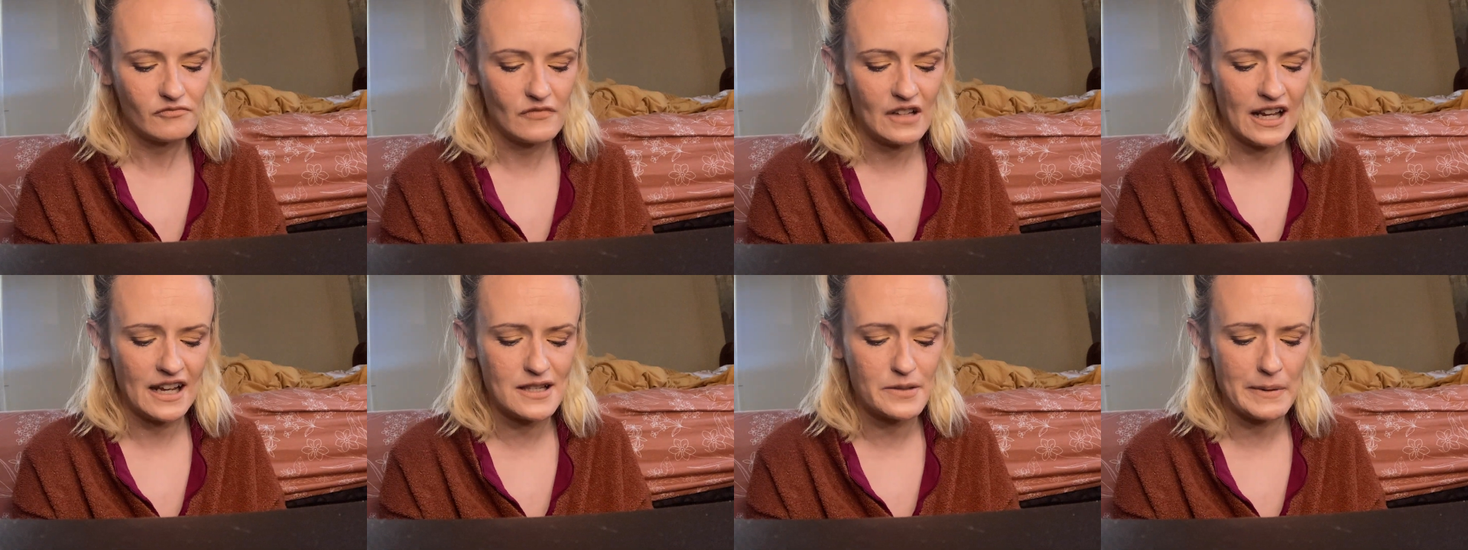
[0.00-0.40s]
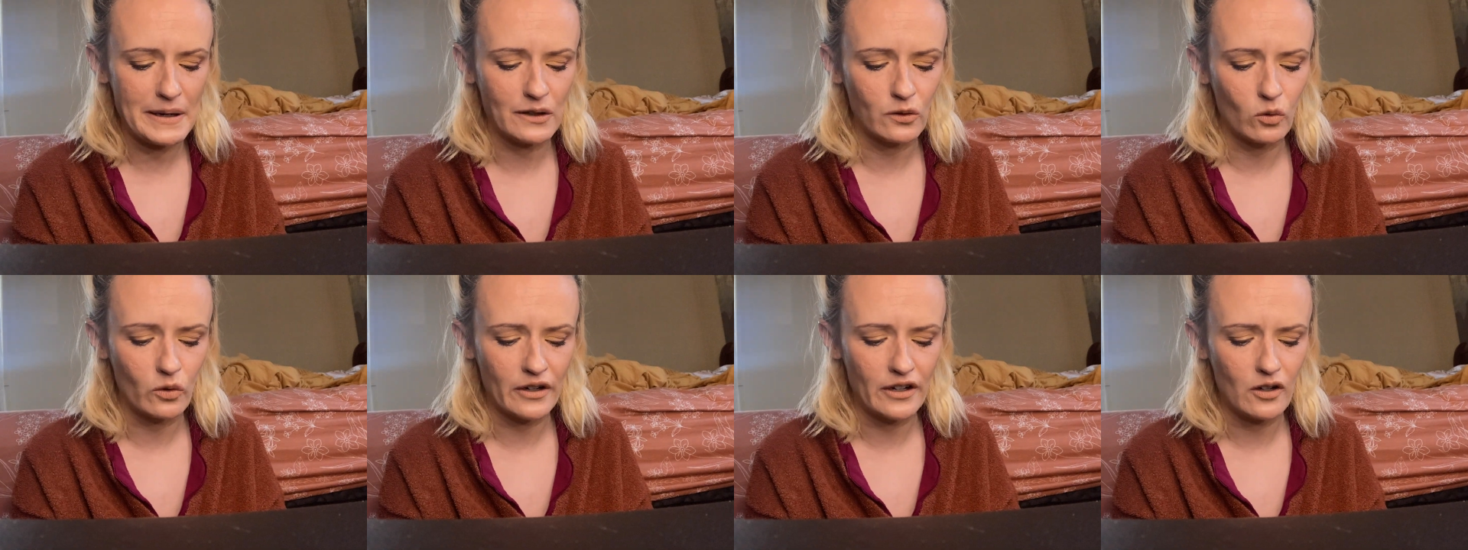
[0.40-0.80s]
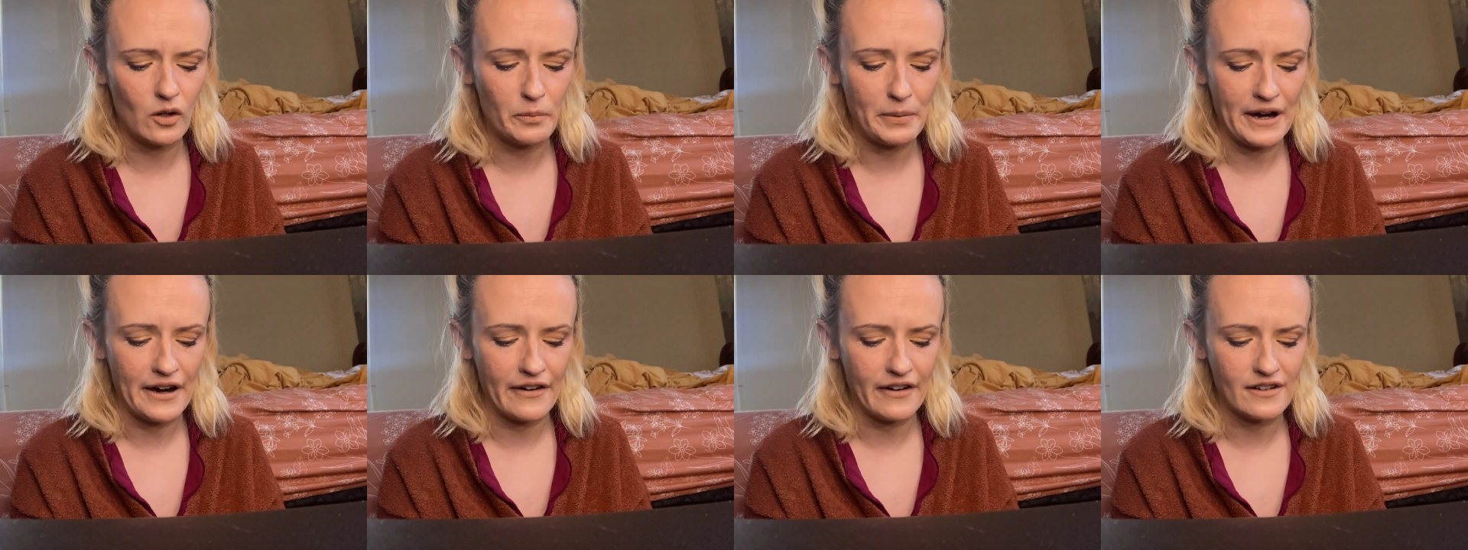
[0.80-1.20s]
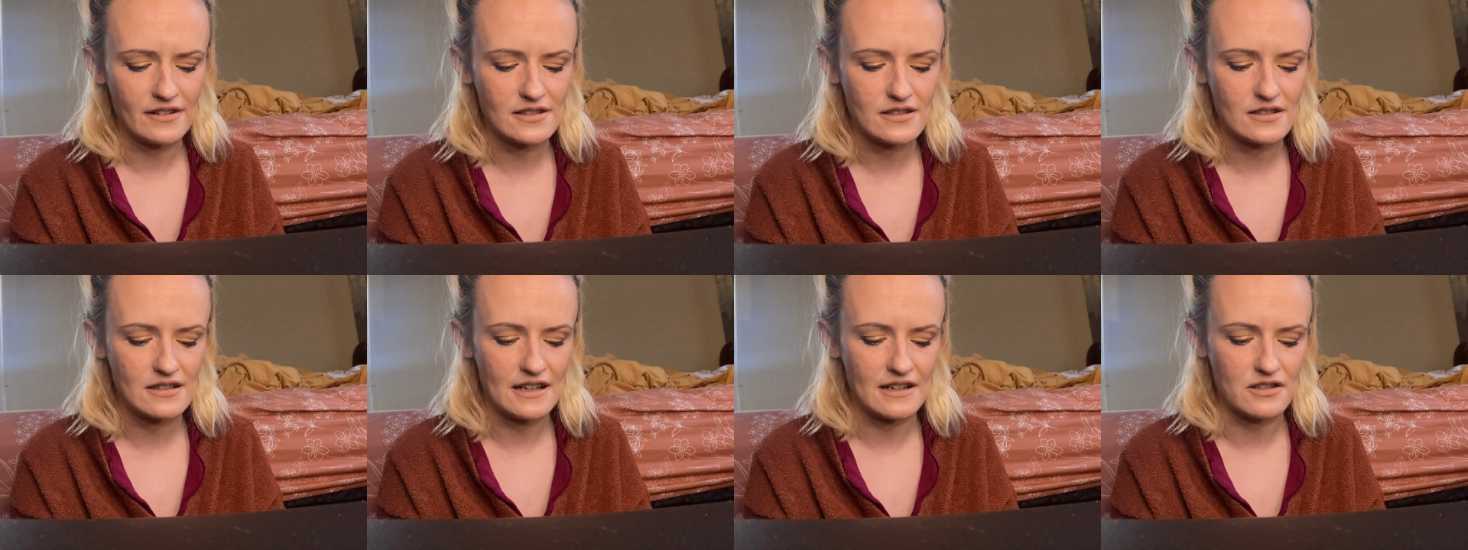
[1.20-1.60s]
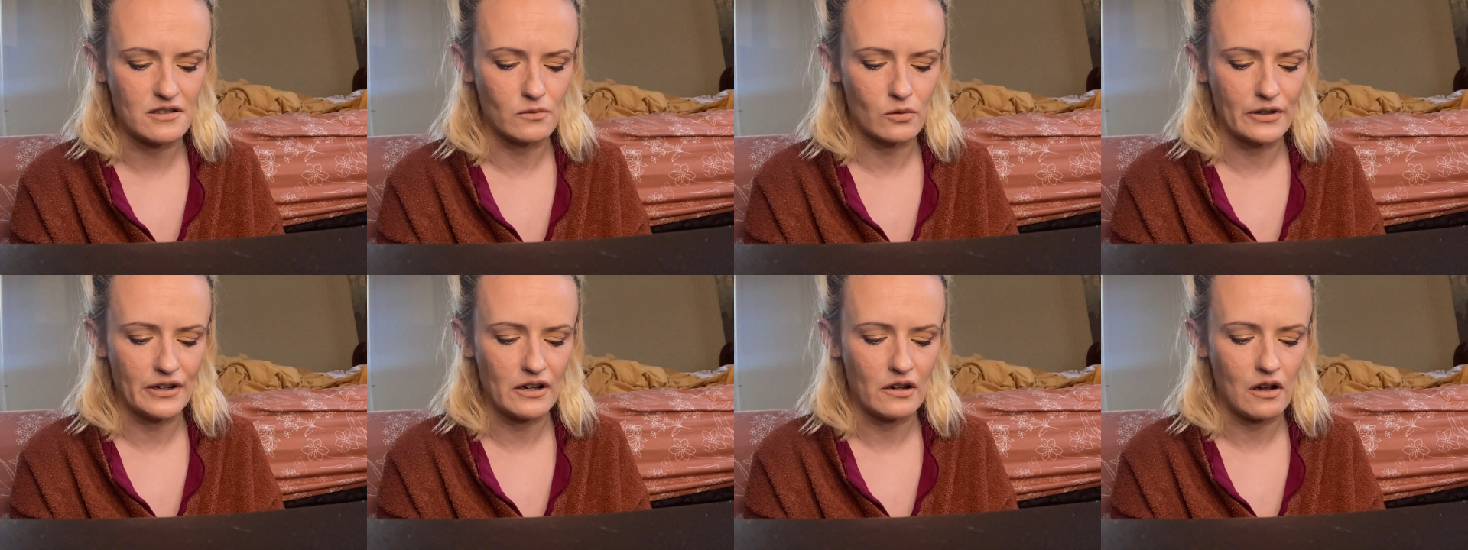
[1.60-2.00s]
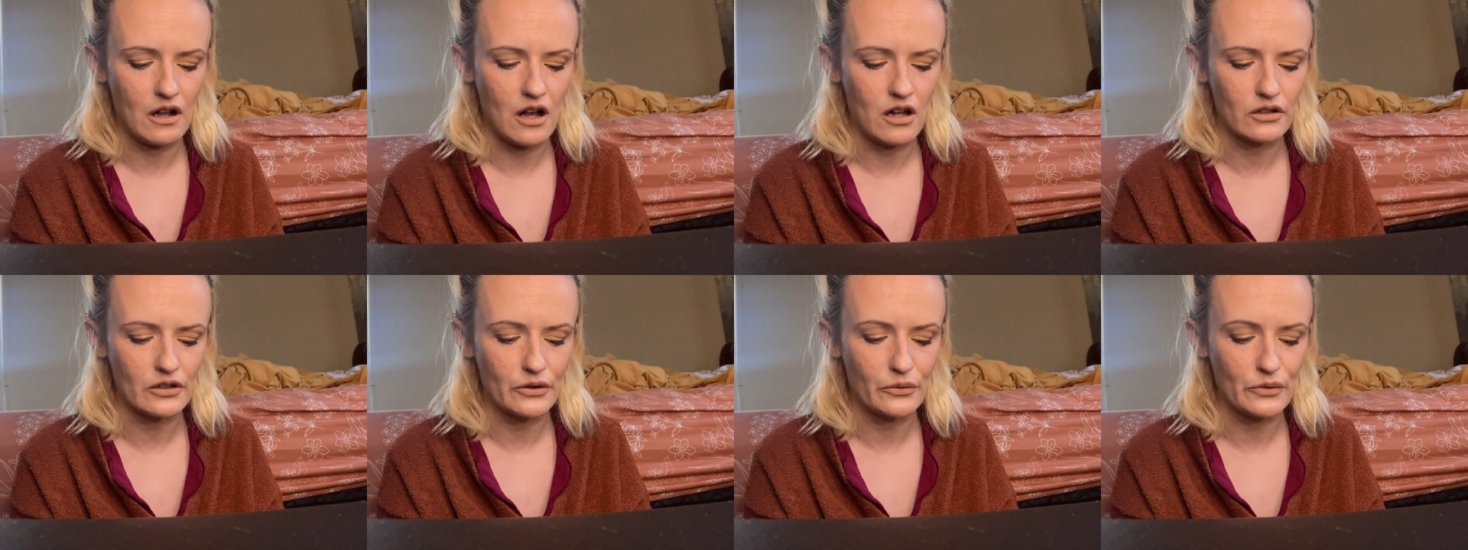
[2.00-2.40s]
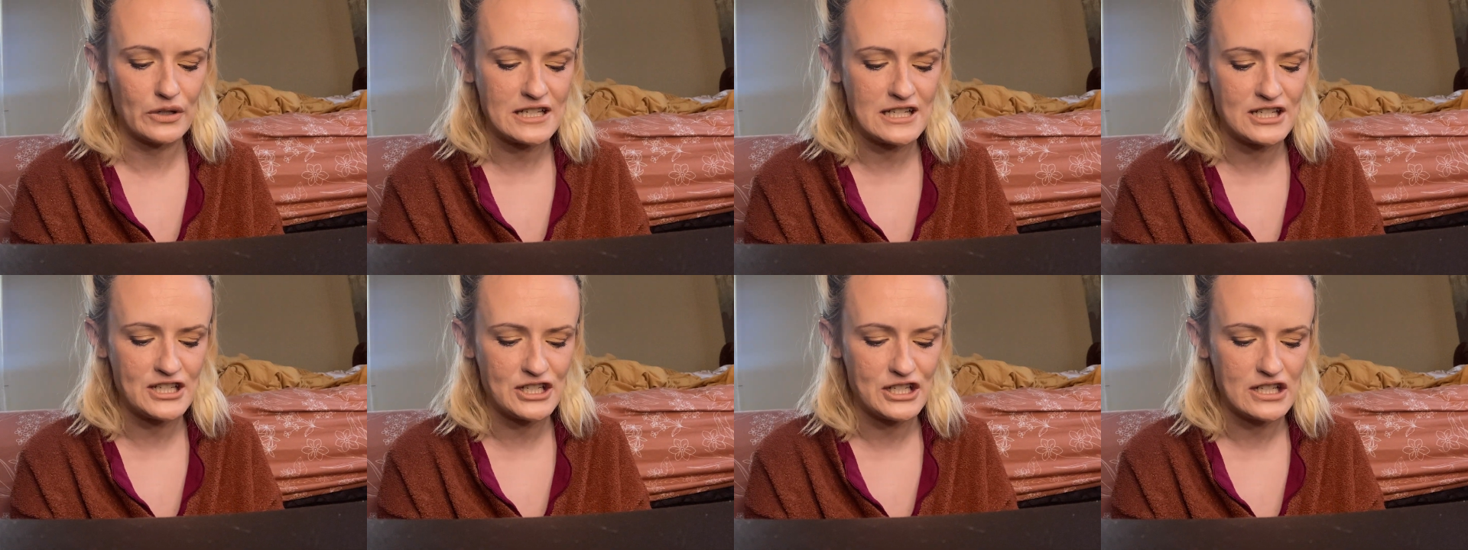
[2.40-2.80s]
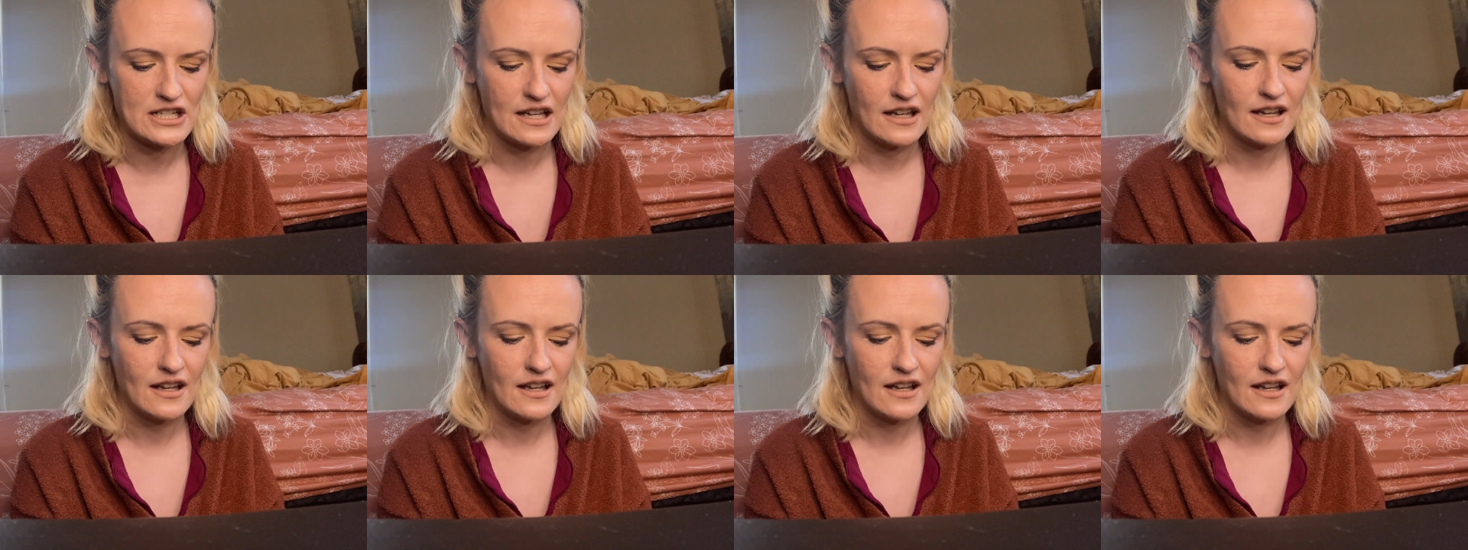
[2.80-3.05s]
It's by L'Oreal Paris. It's L'Oreal Color Riche,